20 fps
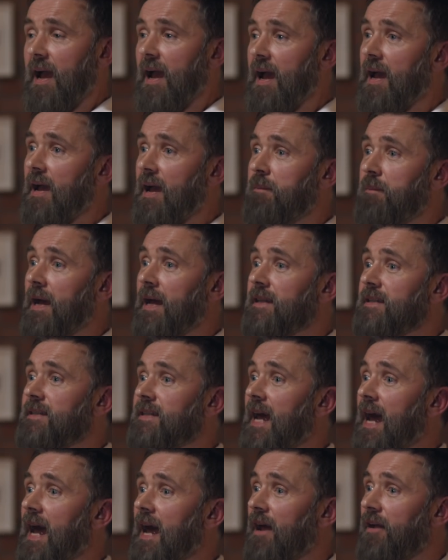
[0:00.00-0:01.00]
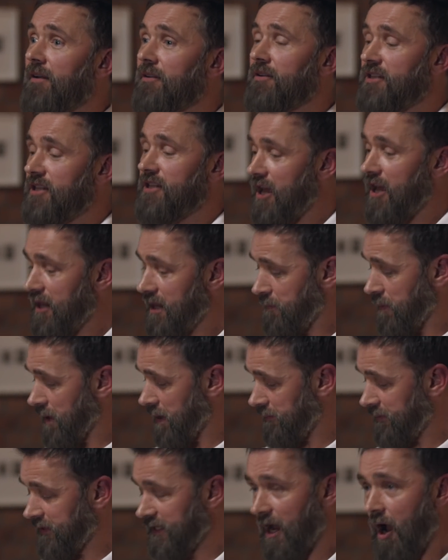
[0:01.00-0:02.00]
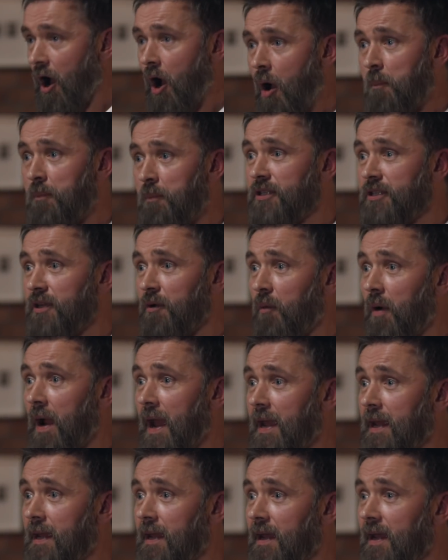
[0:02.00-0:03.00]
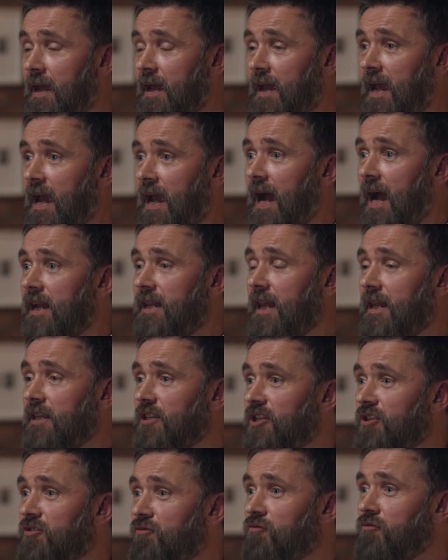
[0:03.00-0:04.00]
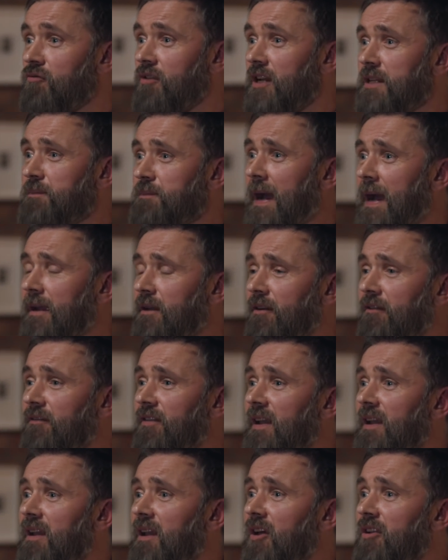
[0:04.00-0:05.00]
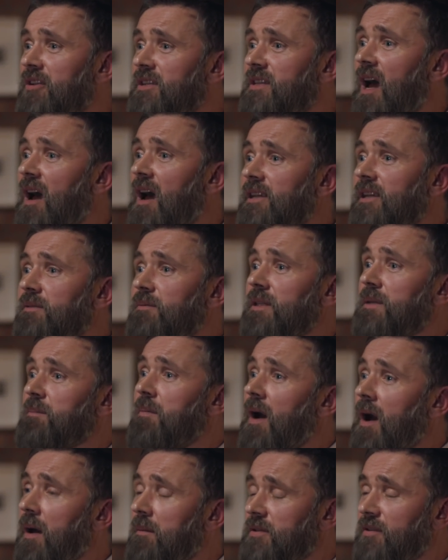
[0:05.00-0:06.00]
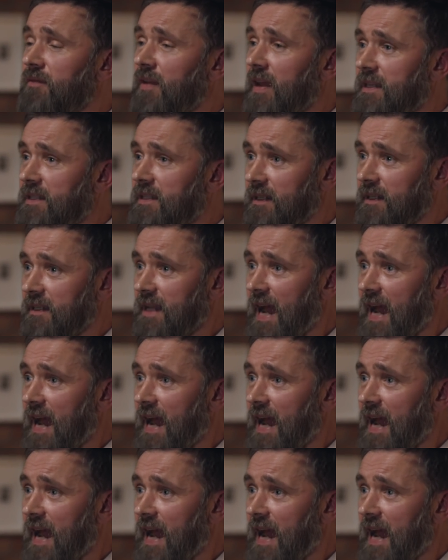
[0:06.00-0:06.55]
and back down. Turn the palms the opposite way, and then just reach back. It'll feel a lot tighter with the palms facing